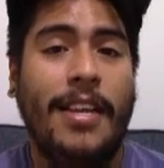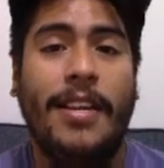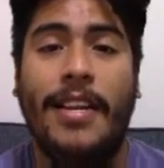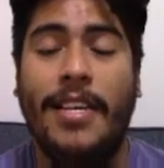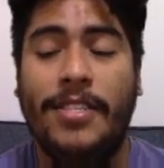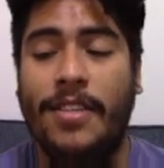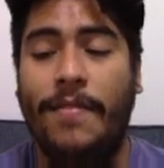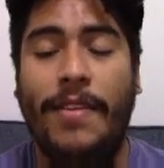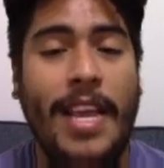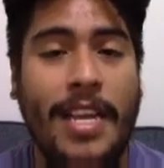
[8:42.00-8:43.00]
a list
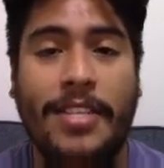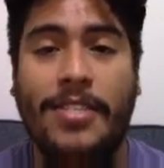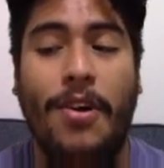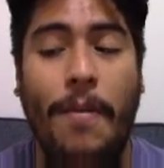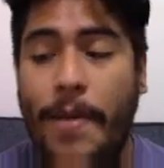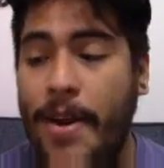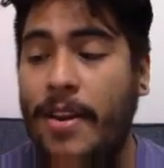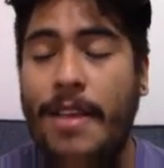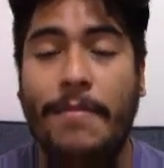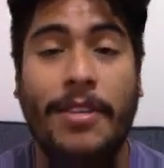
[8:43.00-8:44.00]
of leaks, so
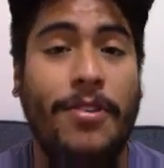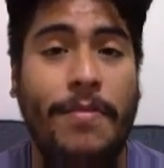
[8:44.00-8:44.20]
apparently Mr.